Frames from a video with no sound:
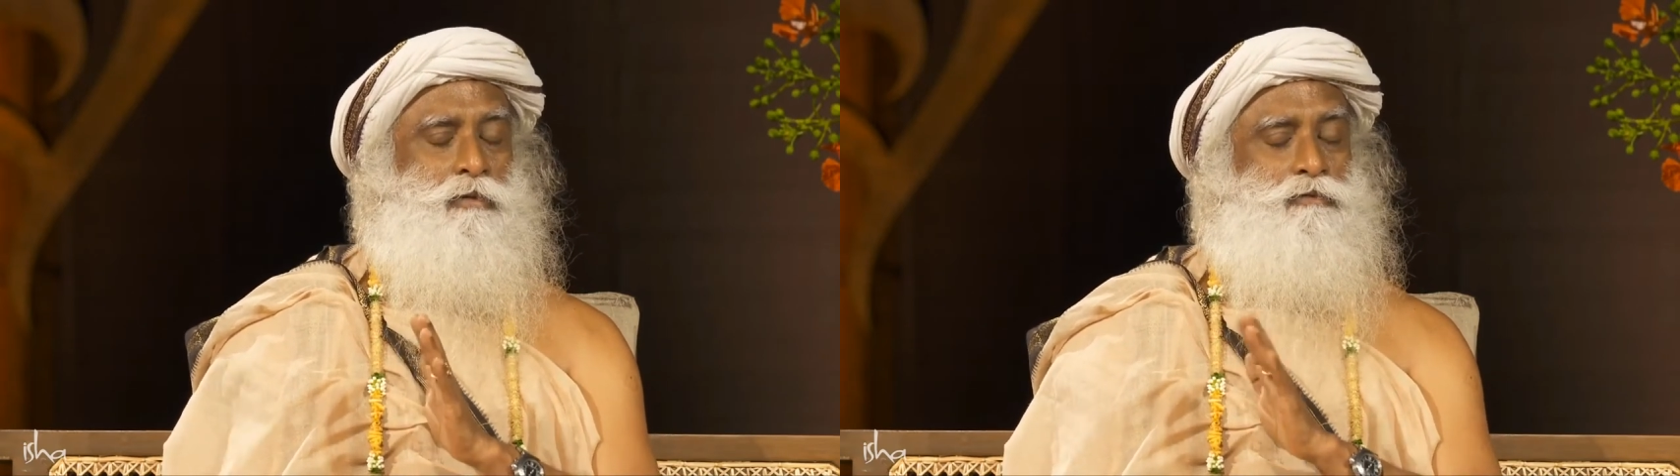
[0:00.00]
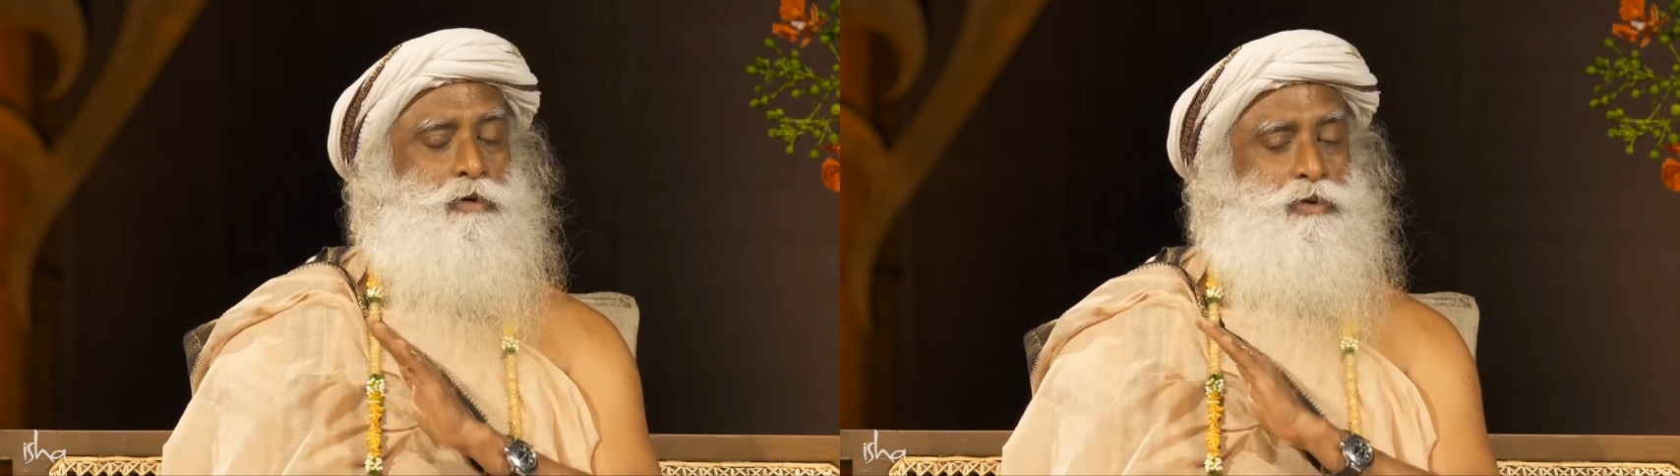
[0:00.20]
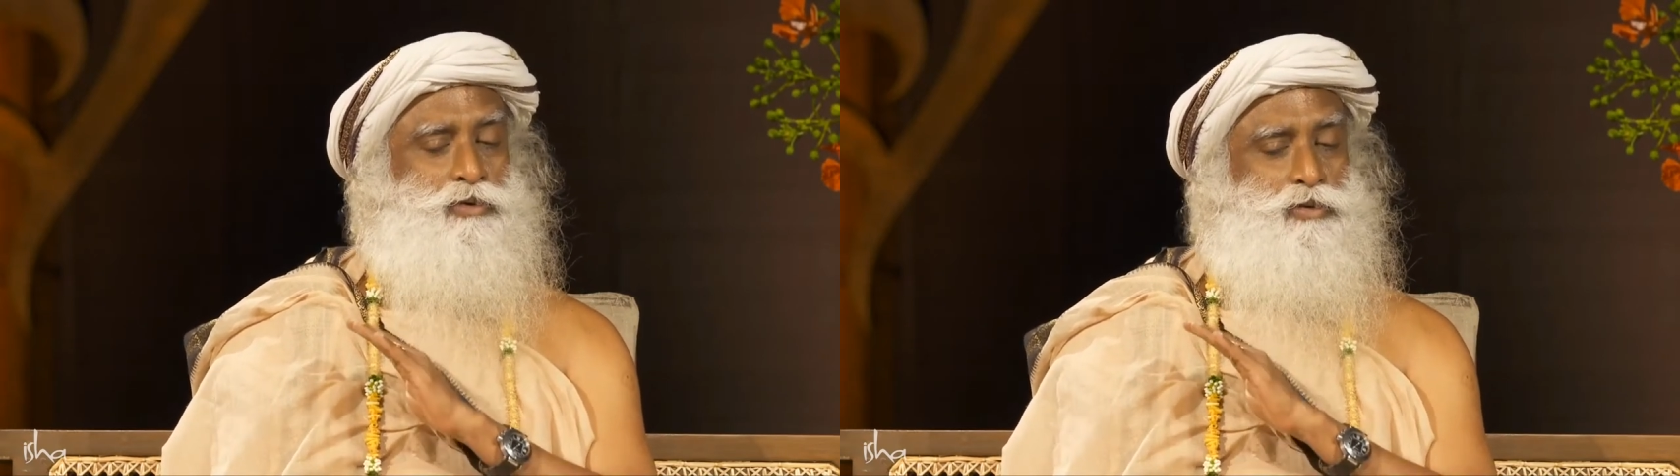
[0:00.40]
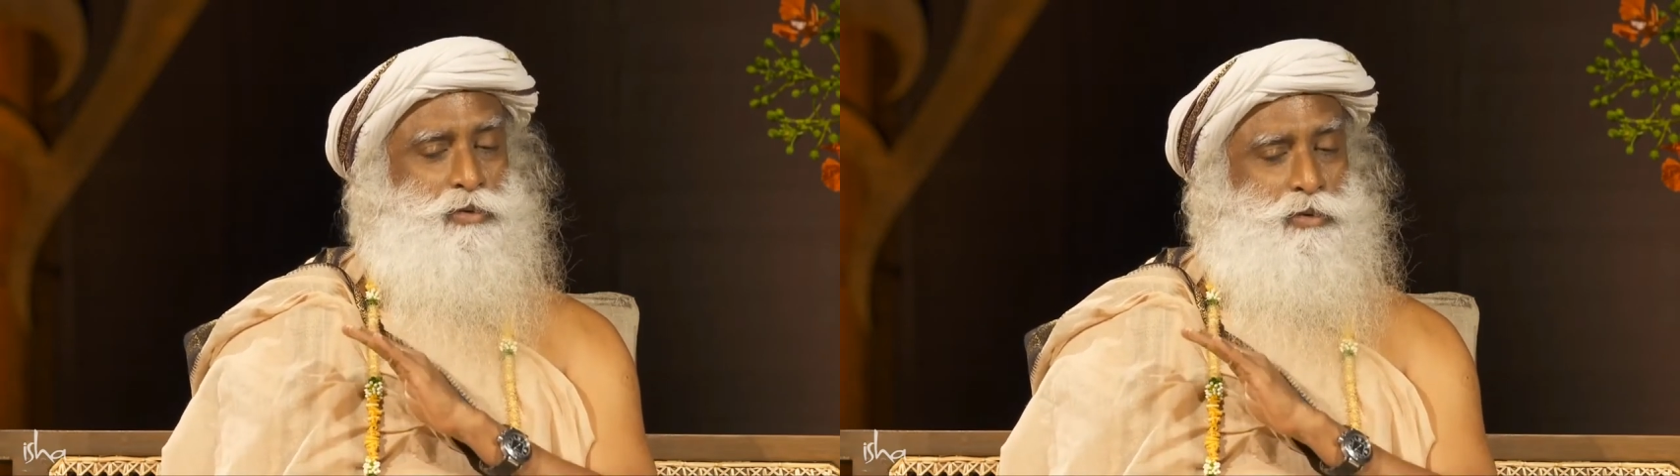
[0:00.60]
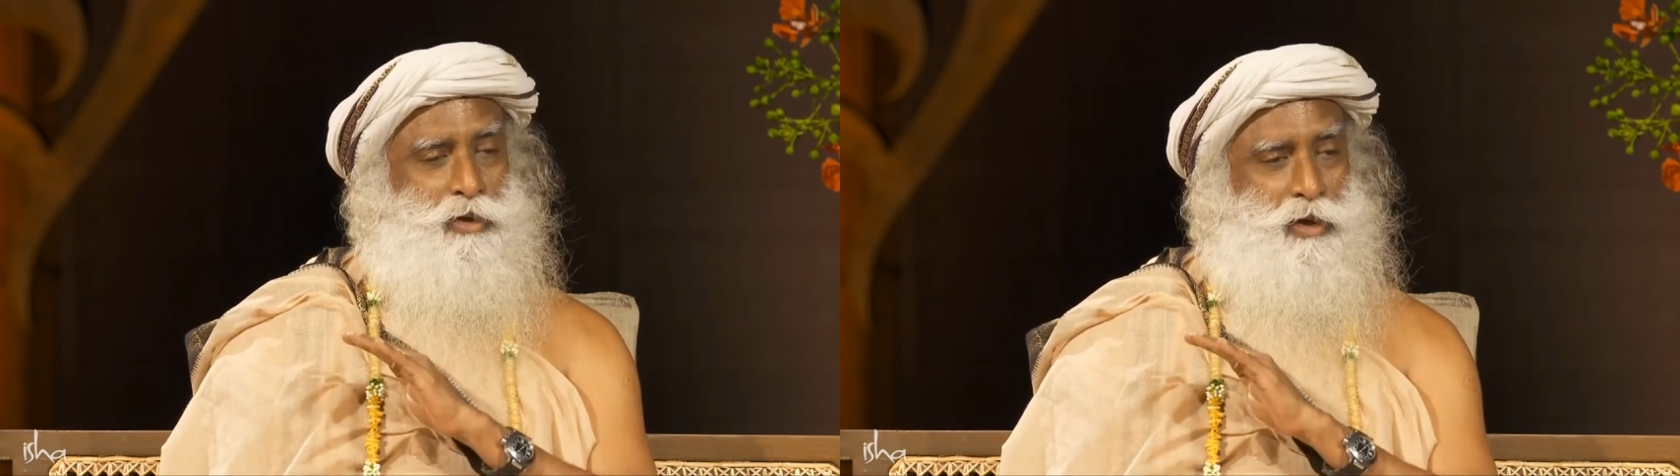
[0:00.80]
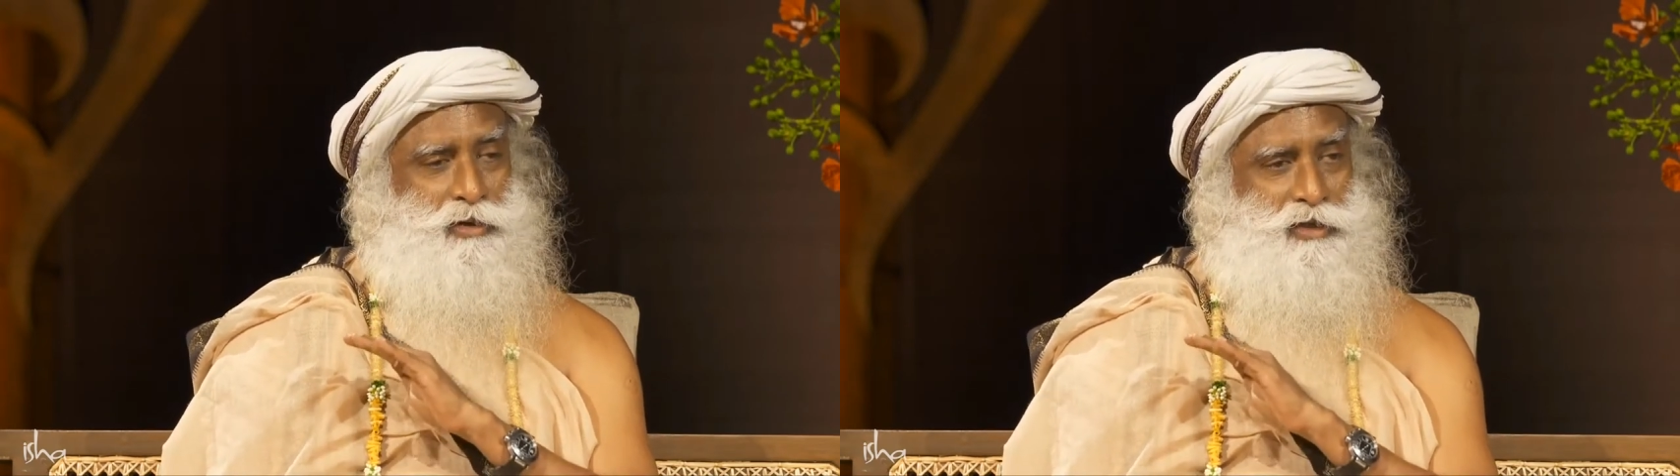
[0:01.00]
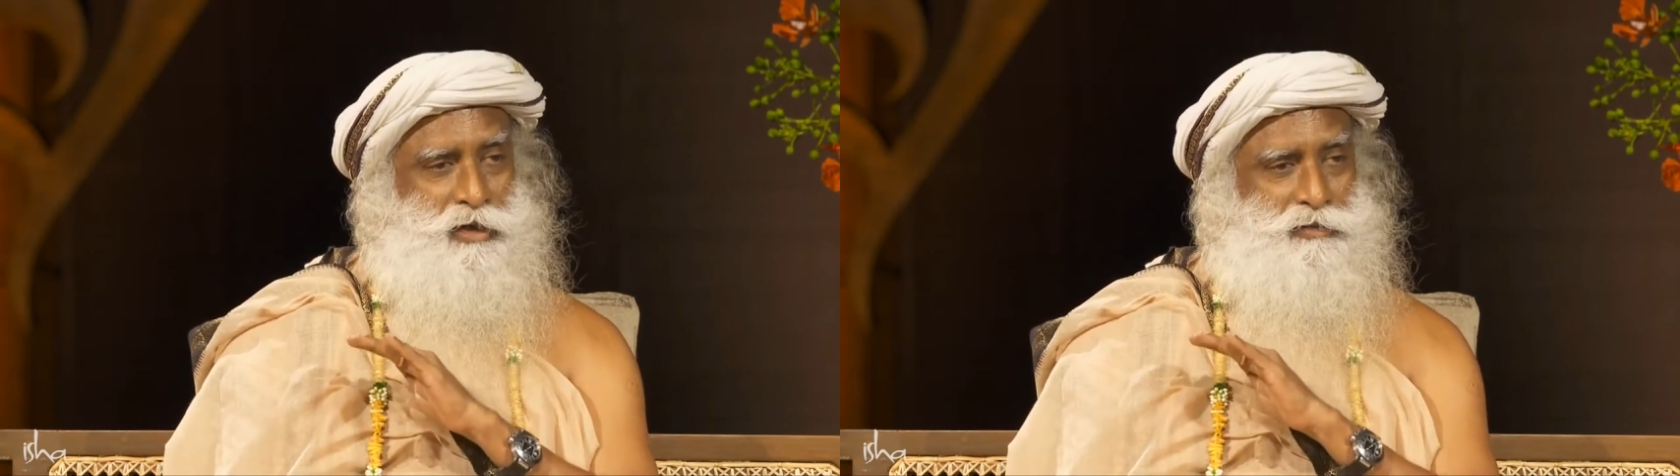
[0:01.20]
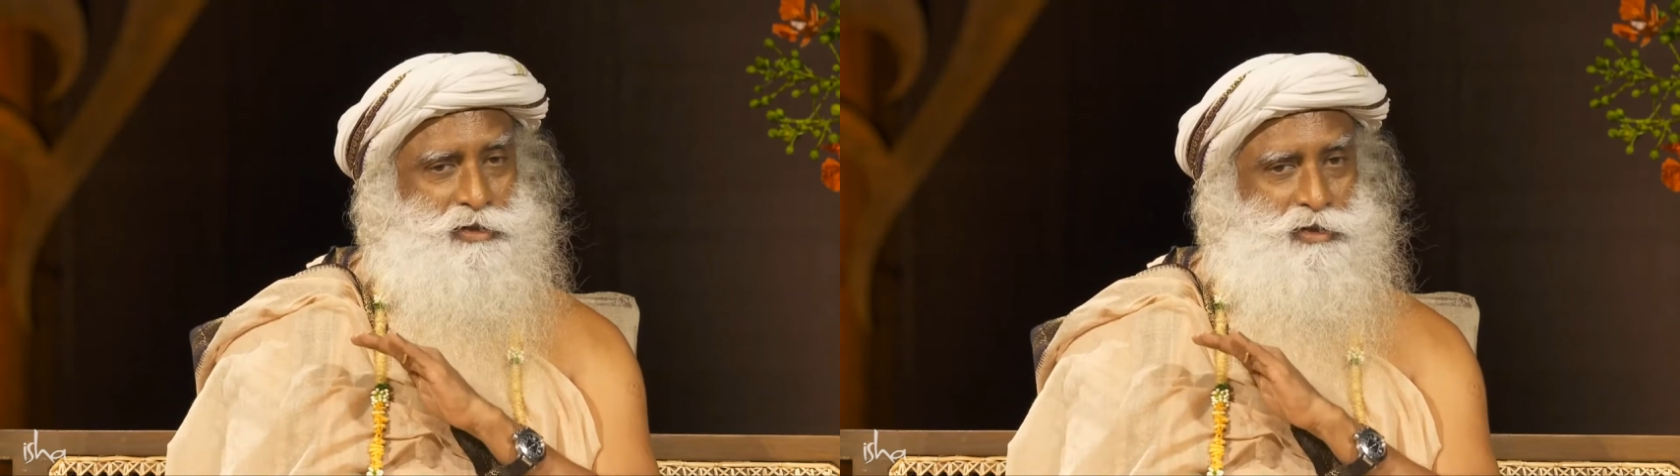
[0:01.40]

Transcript: for you lockdown is